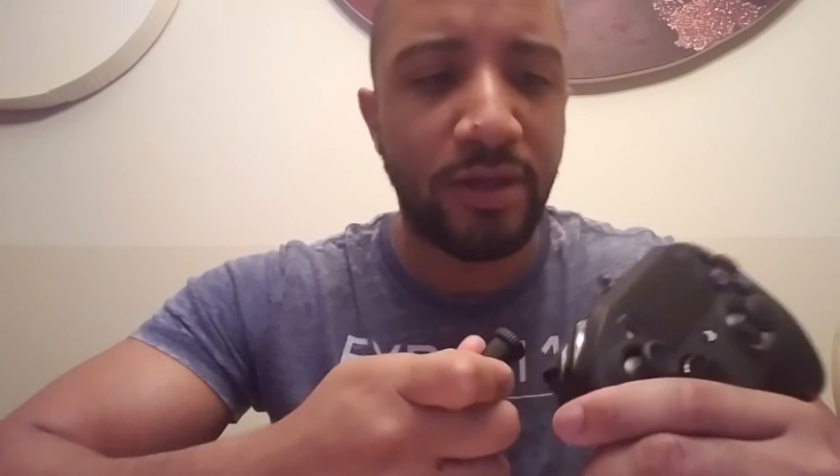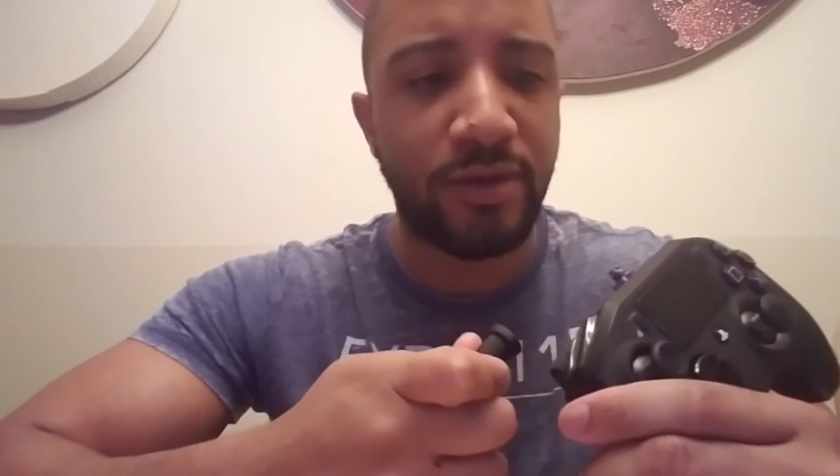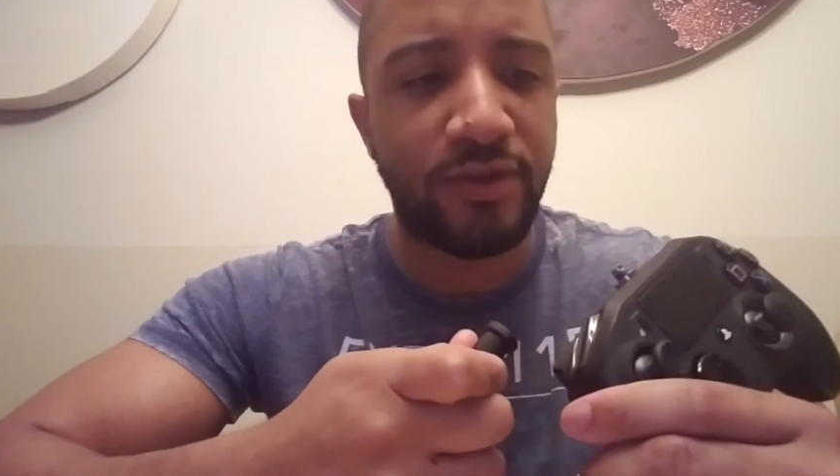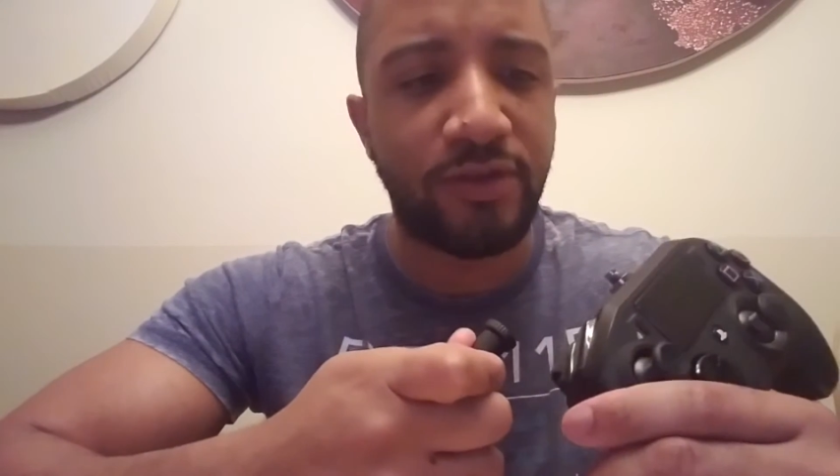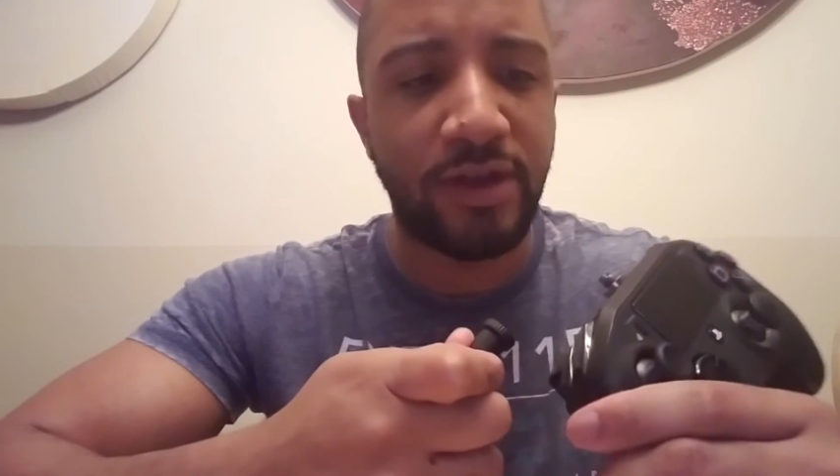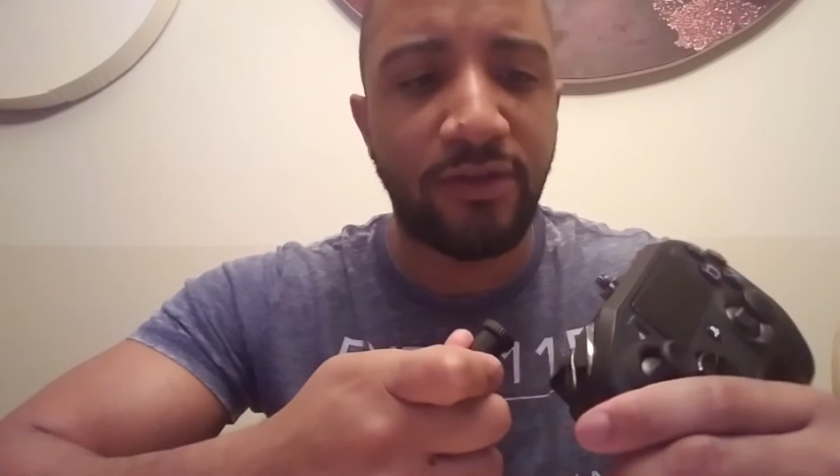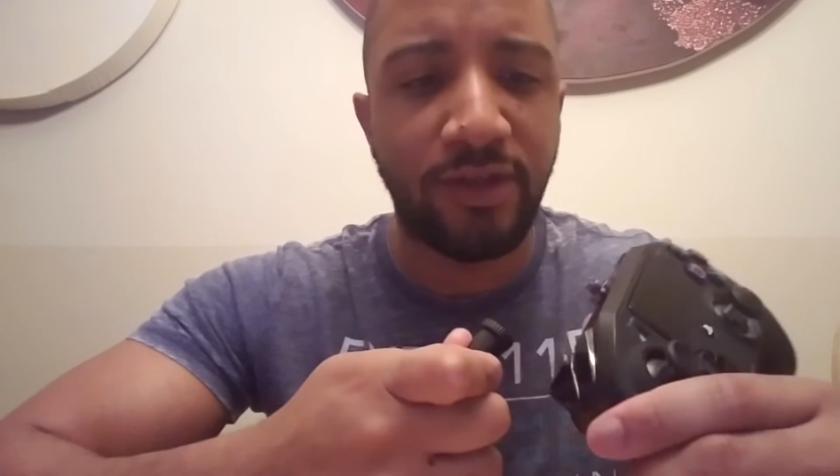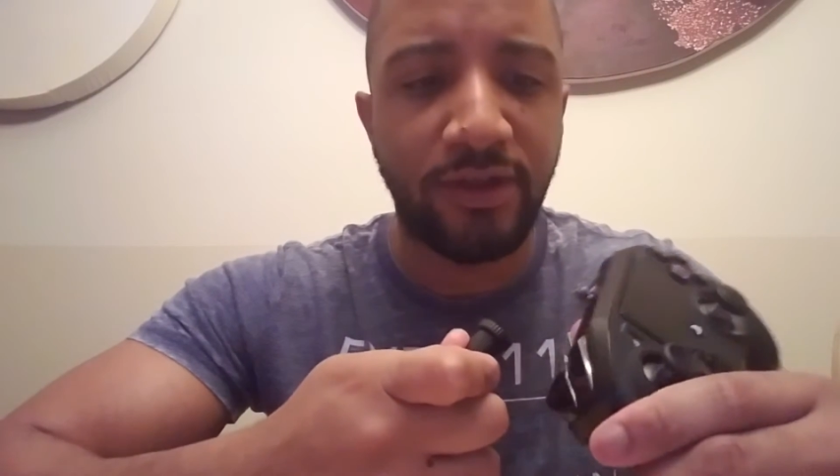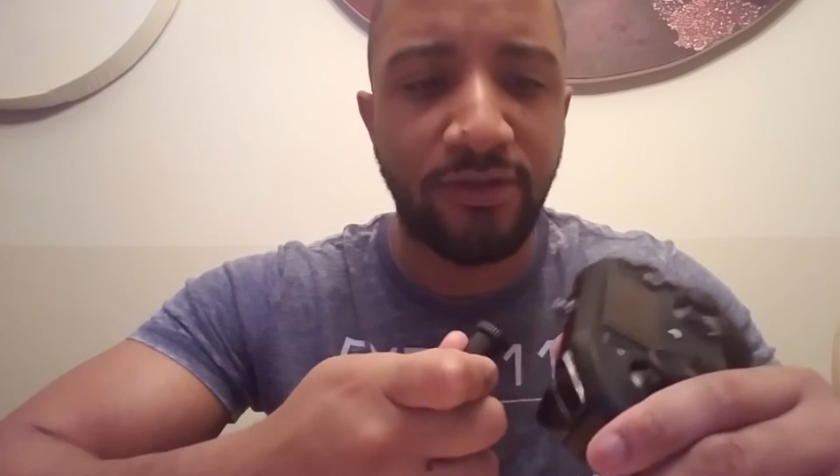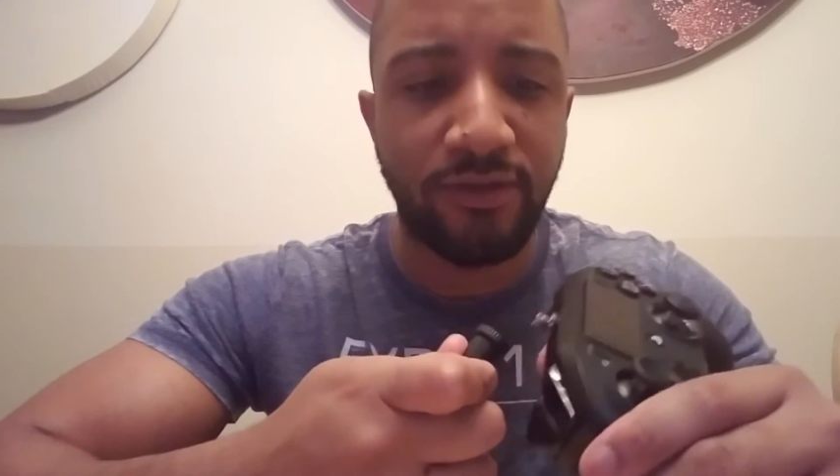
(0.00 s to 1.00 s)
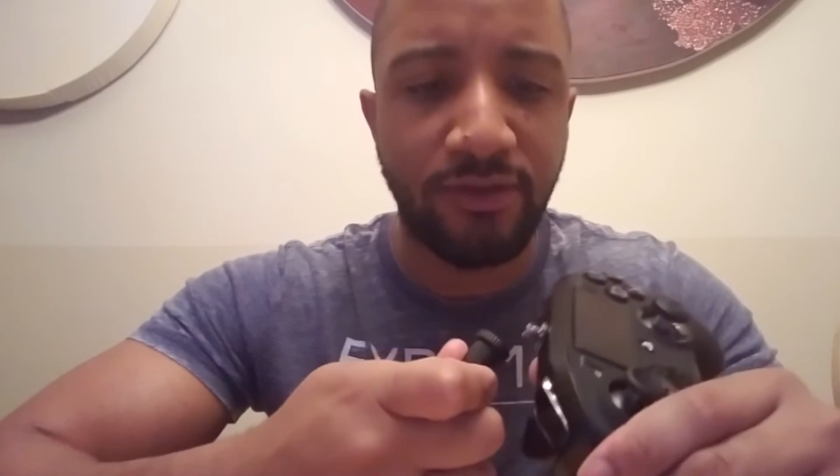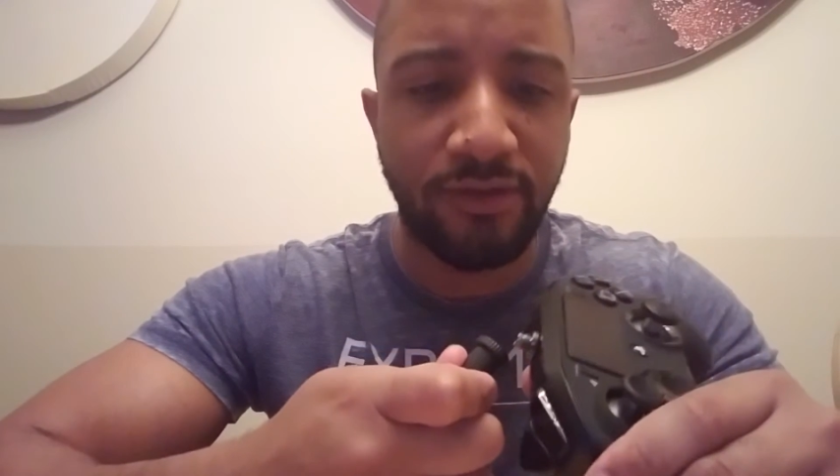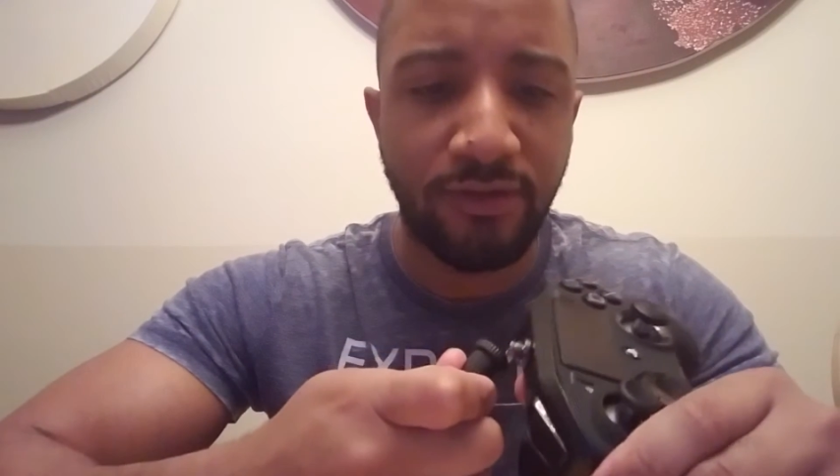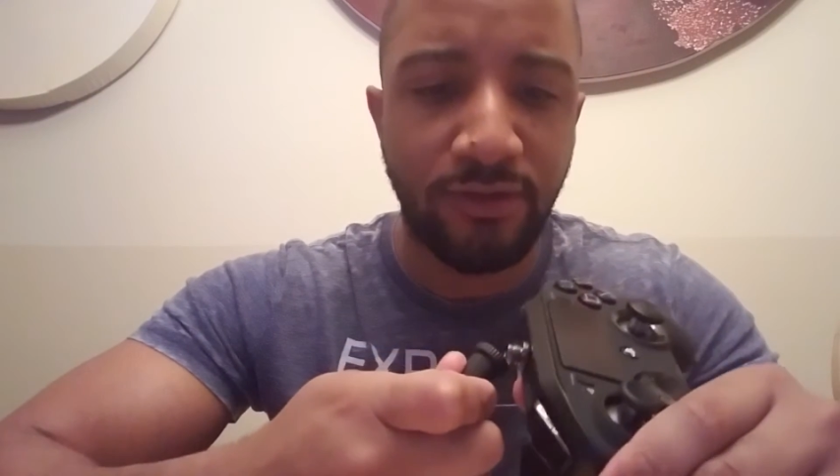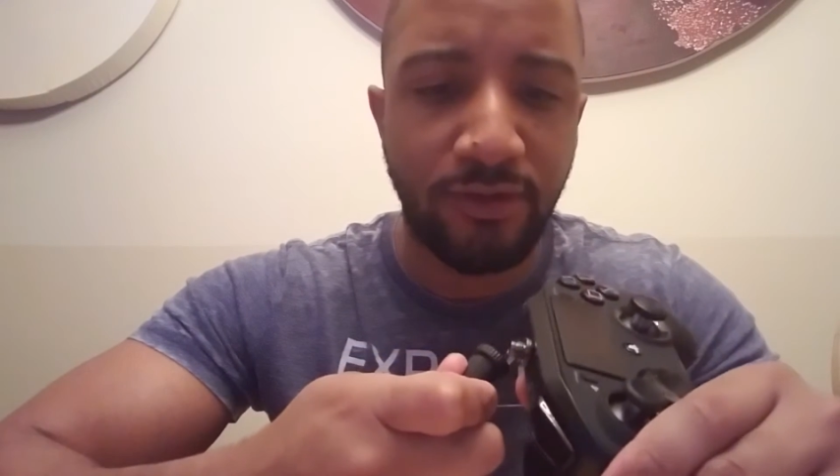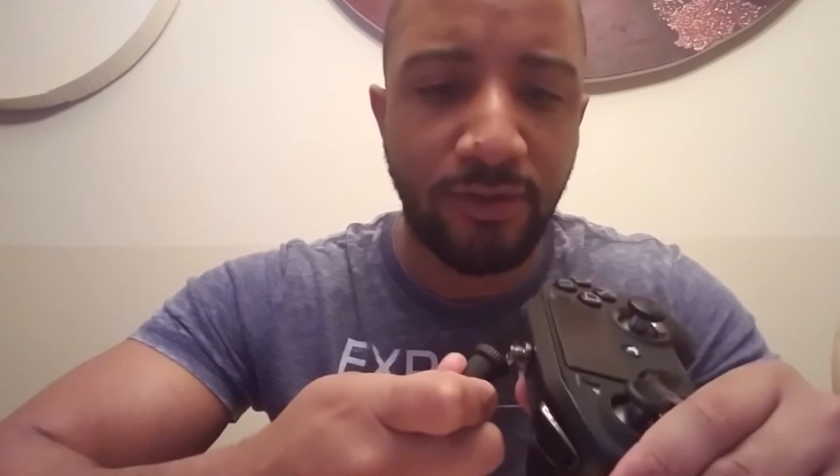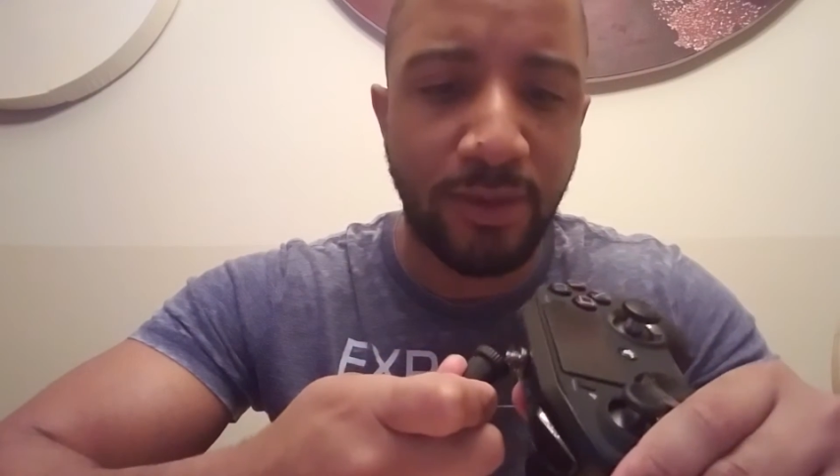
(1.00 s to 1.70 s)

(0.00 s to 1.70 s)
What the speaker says: which translates to